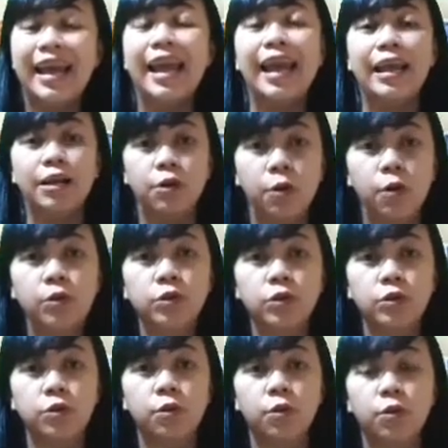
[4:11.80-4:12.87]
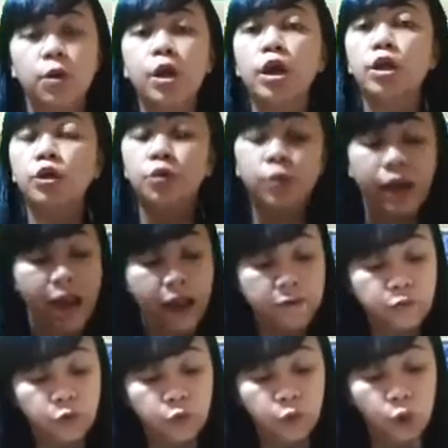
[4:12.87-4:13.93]
And also, you
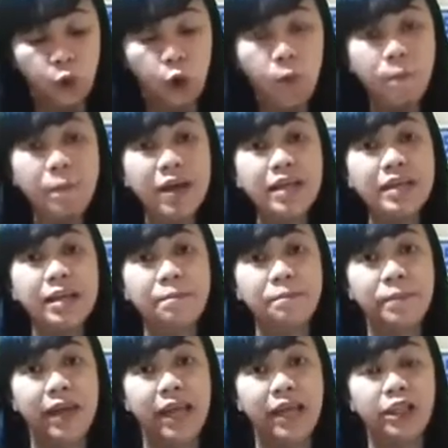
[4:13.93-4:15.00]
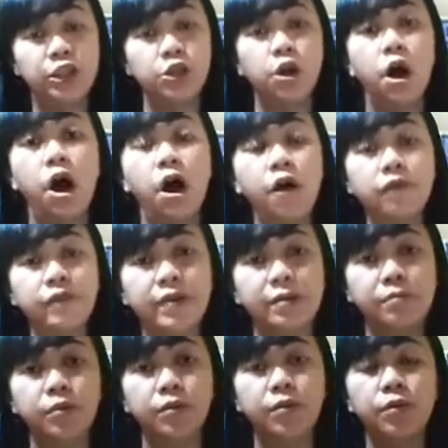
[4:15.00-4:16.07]
have to open the page of the
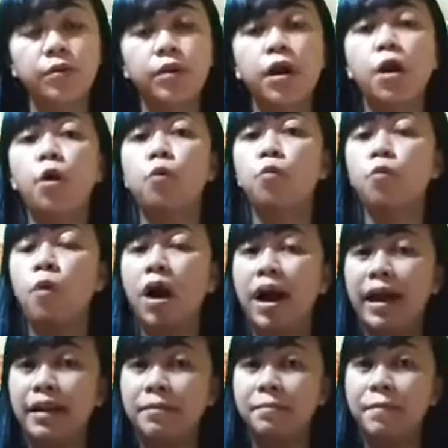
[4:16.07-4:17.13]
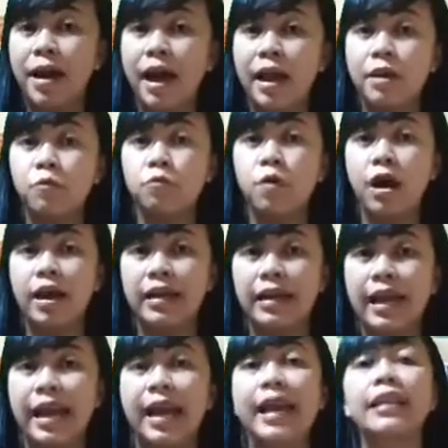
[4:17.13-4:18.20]
book one by one
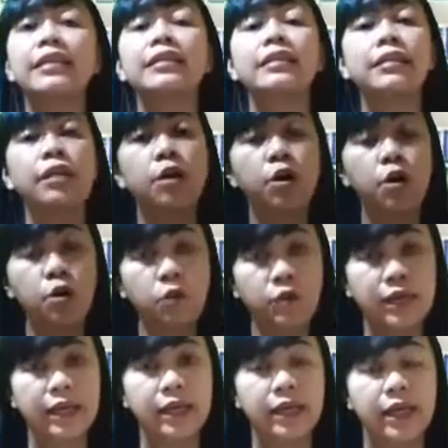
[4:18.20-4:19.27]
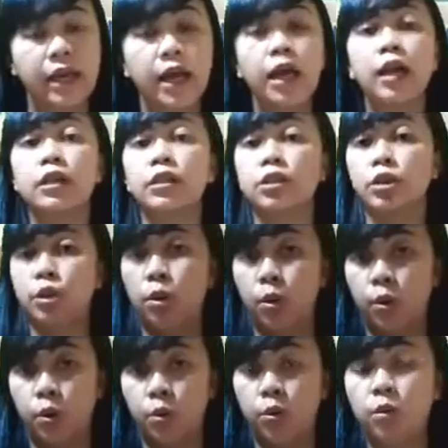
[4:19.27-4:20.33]
and slowly,
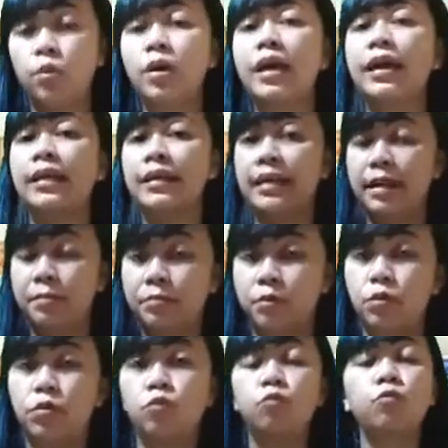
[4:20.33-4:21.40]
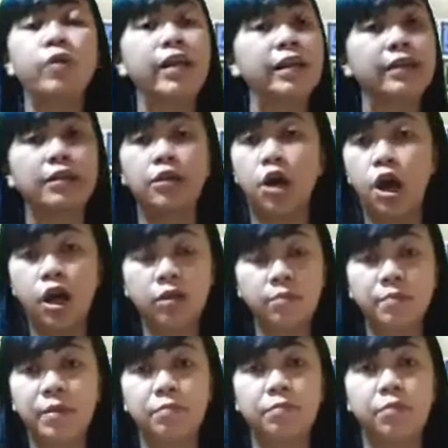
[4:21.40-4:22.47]
so the book will not
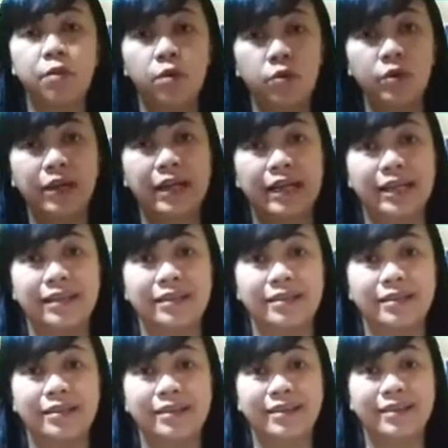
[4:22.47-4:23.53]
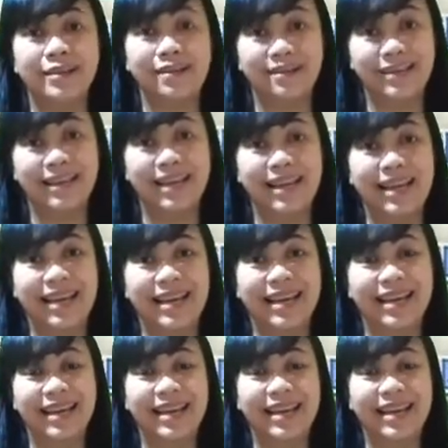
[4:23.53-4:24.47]
be broken, okay?